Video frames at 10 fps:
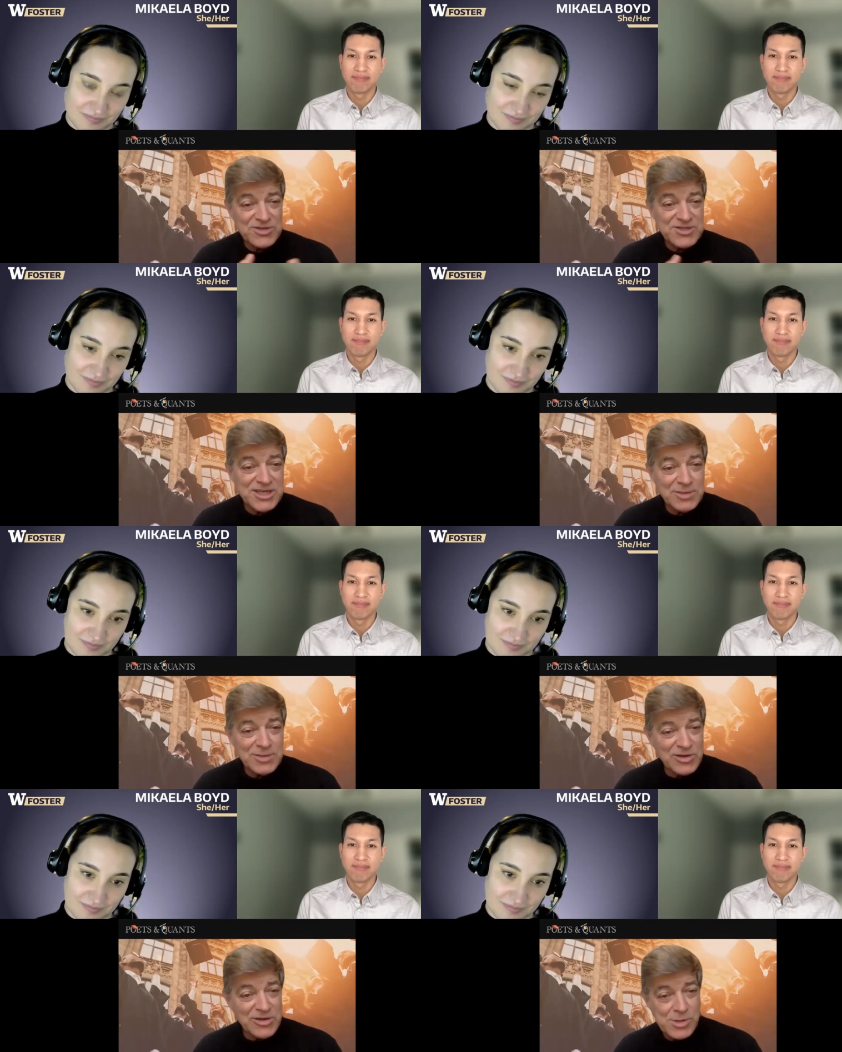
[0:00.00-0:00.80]
Speaker 1: your
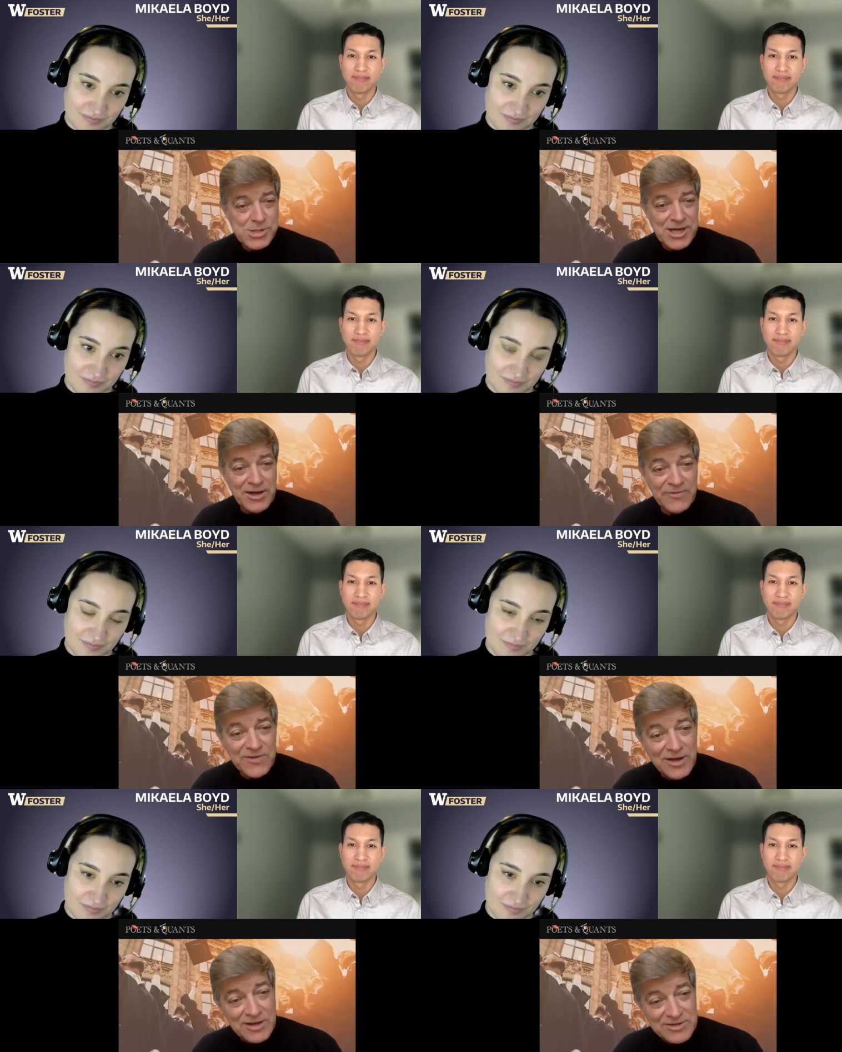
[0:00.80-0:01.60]
team or
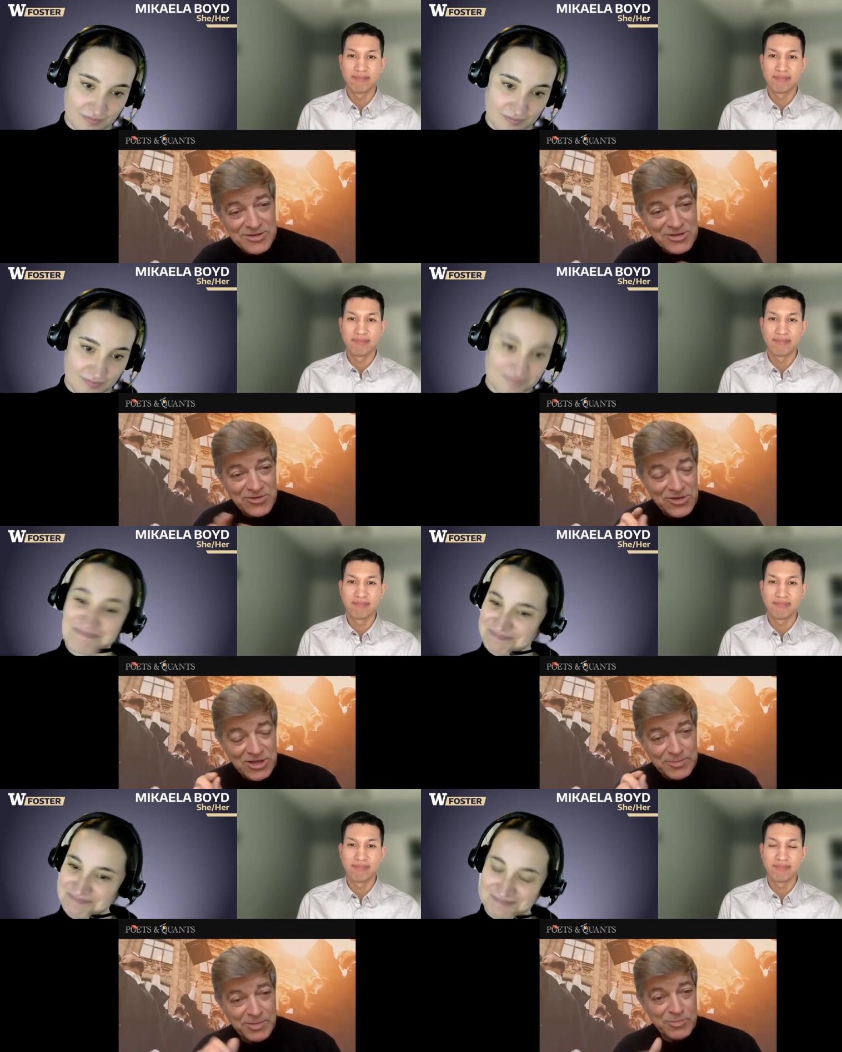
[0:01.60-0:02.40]
yourself to learn
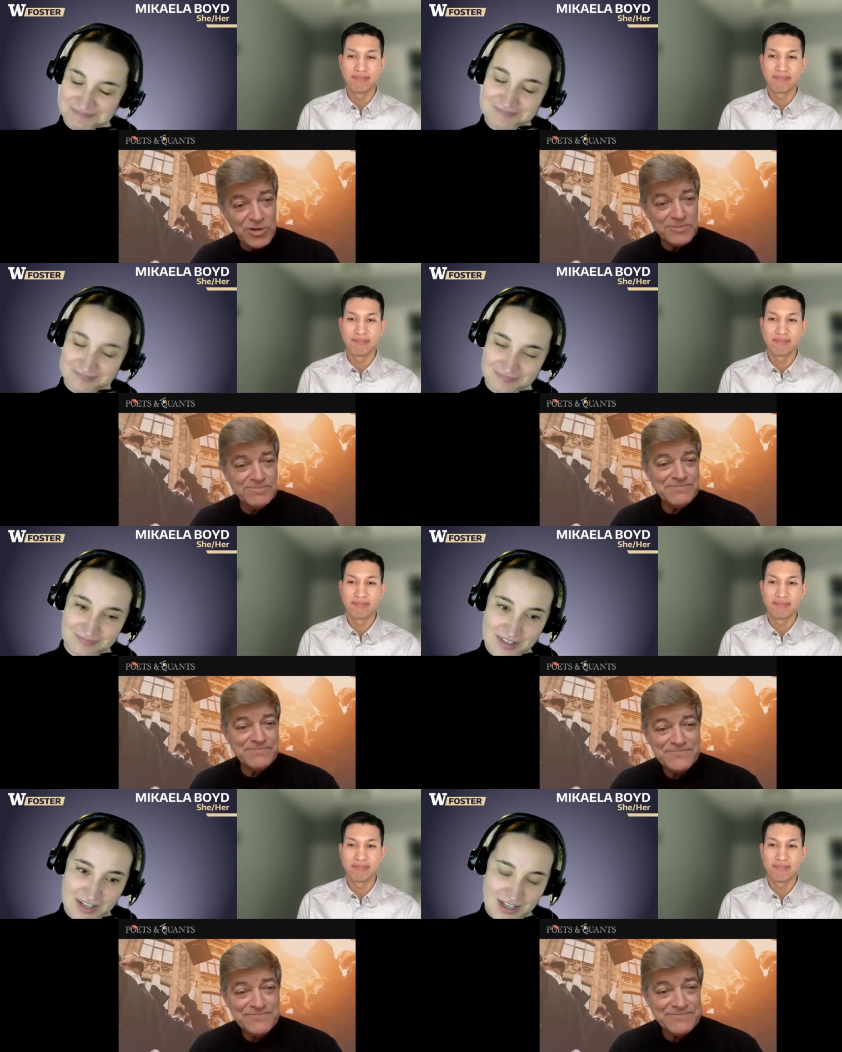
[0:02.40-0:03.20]
a little bit more?
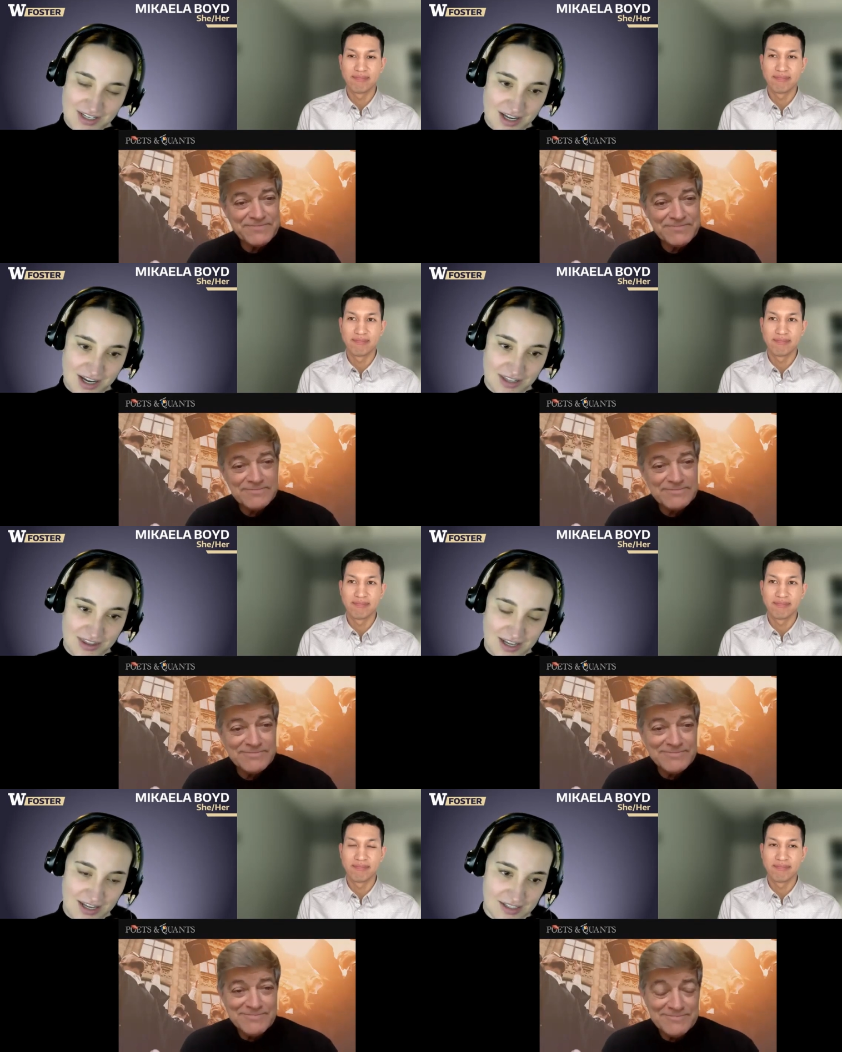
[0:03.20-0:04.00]
Speaker 2: Yeah,
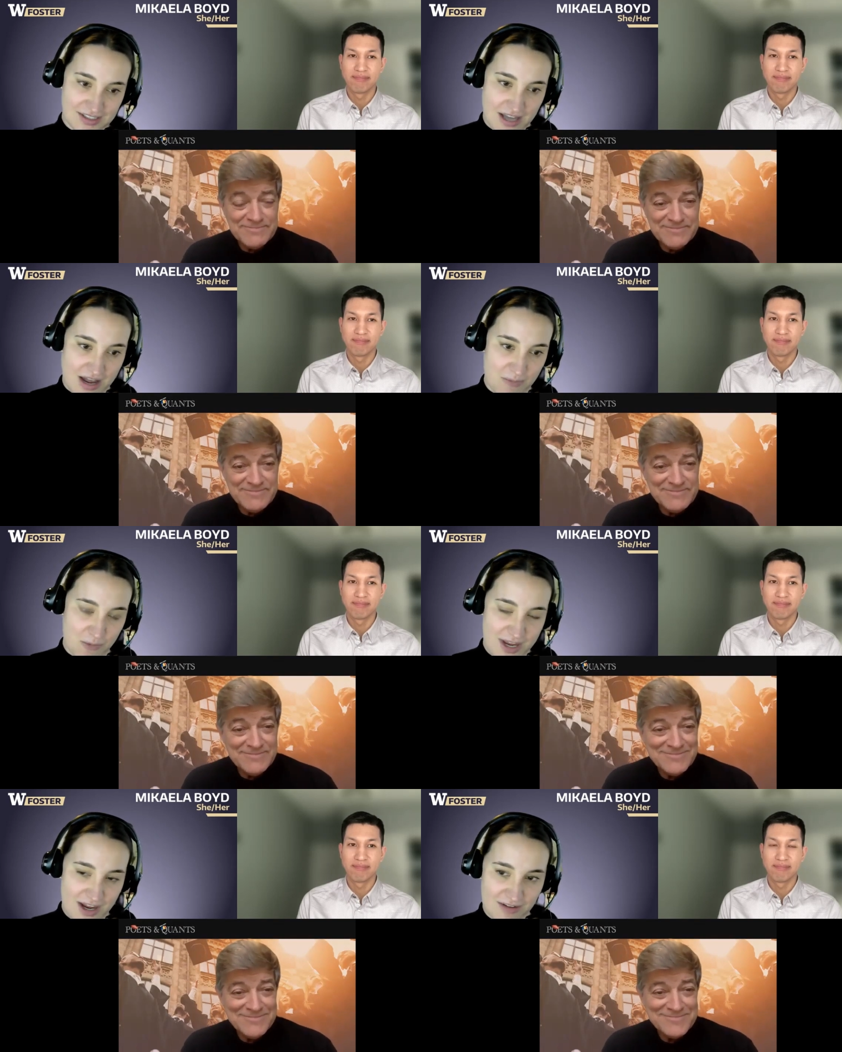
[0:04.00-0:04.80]
thanks.
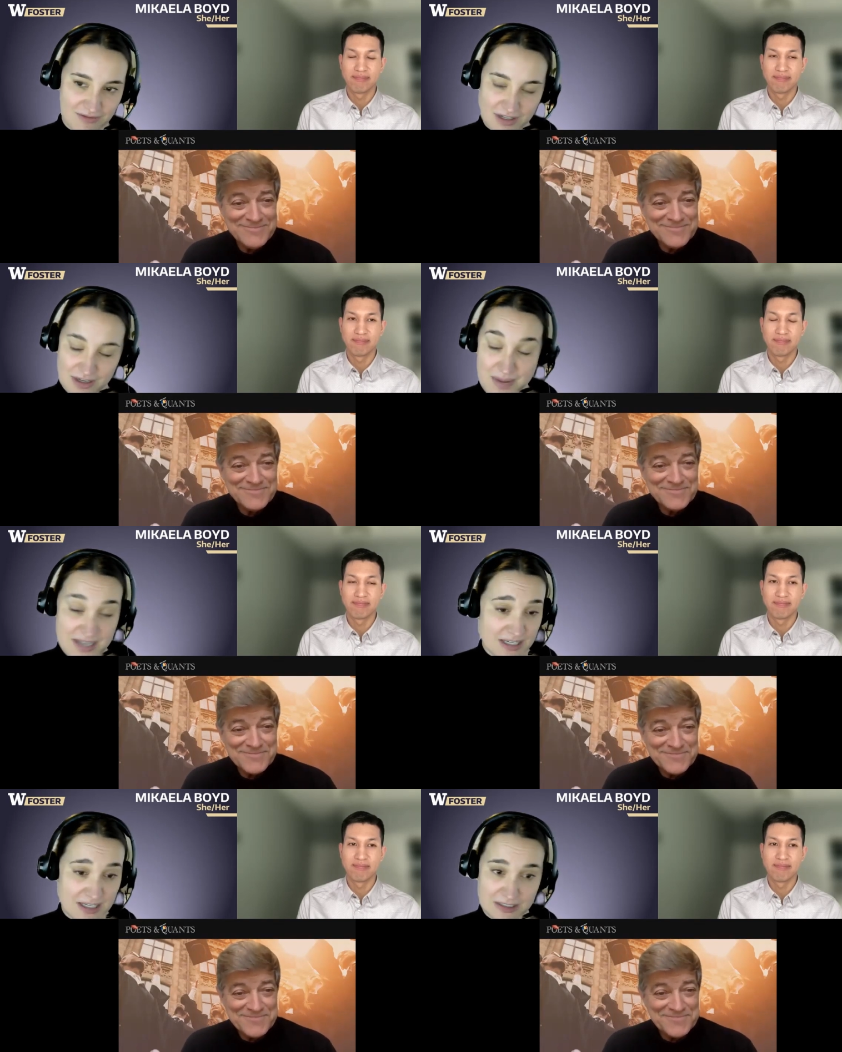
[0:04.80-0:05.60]
We have an
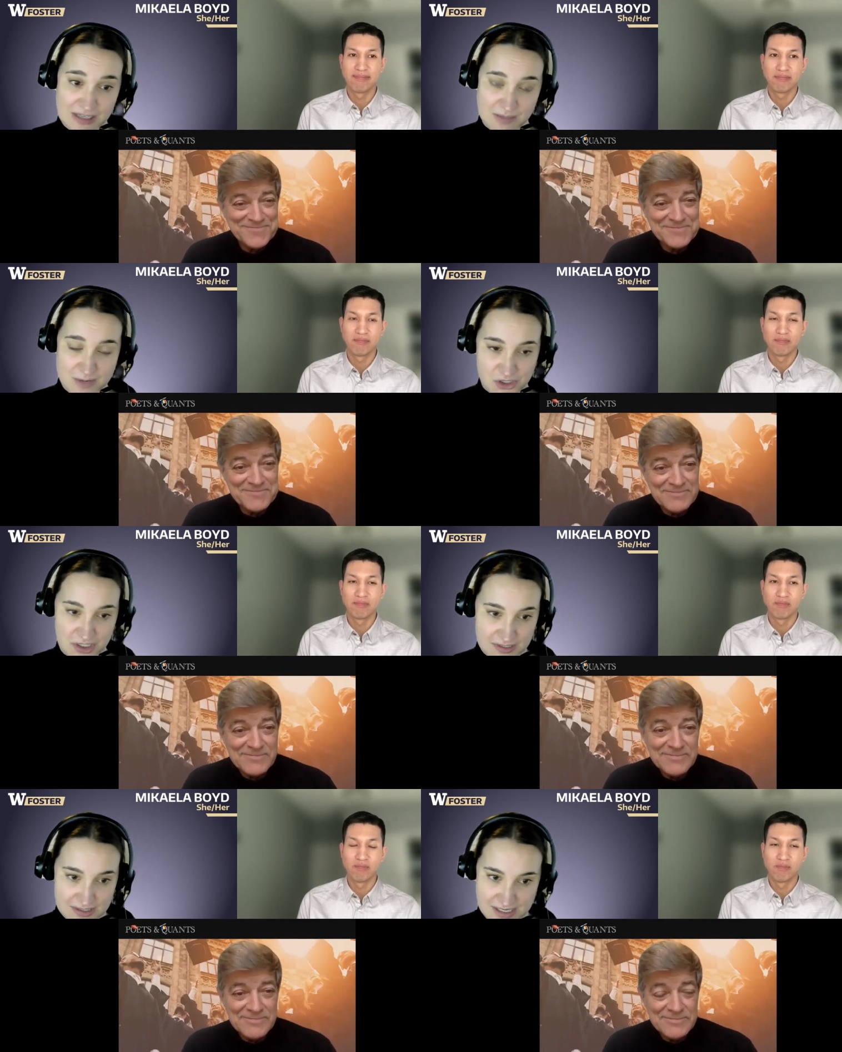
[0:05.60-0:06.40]
amazing
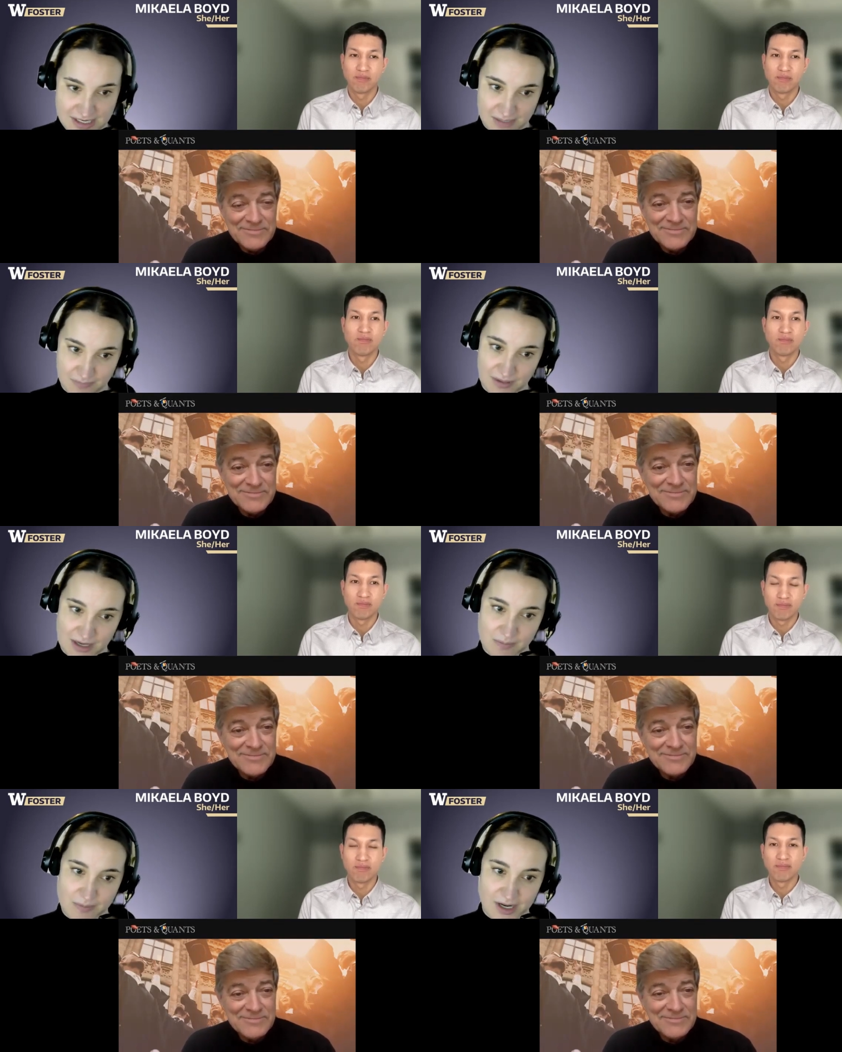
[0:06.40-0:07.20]
admissions team
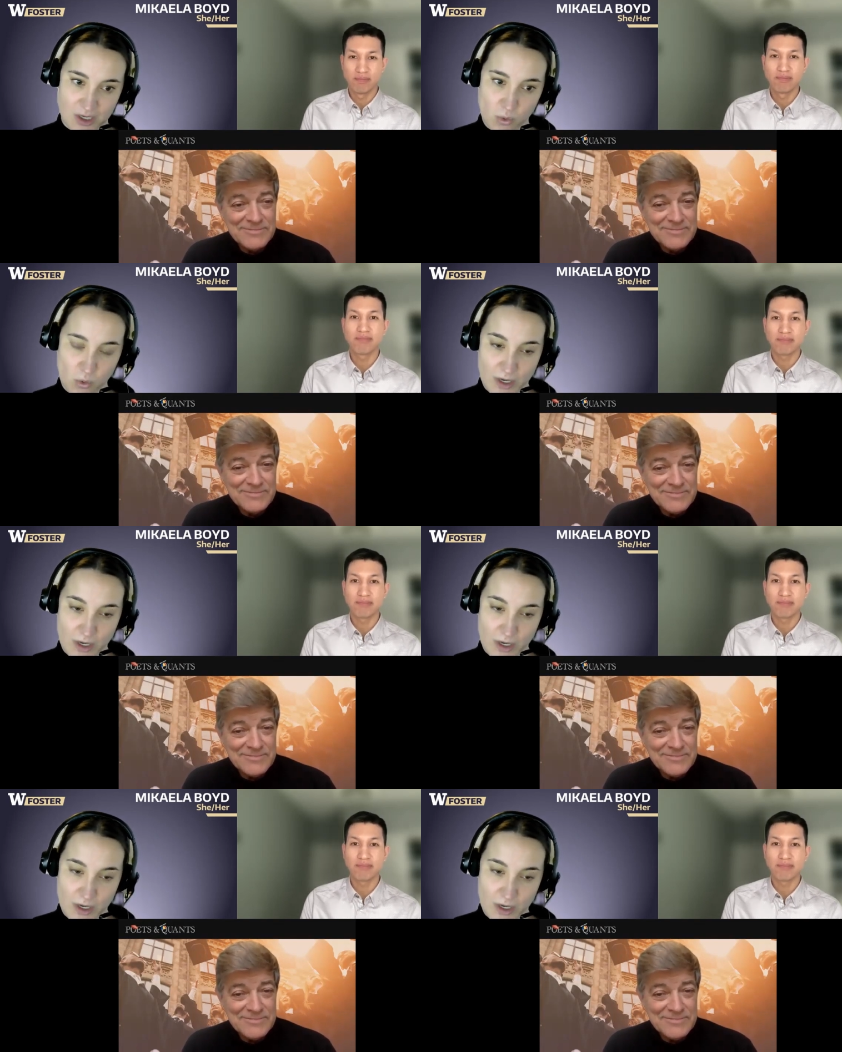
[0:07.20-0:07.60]
led by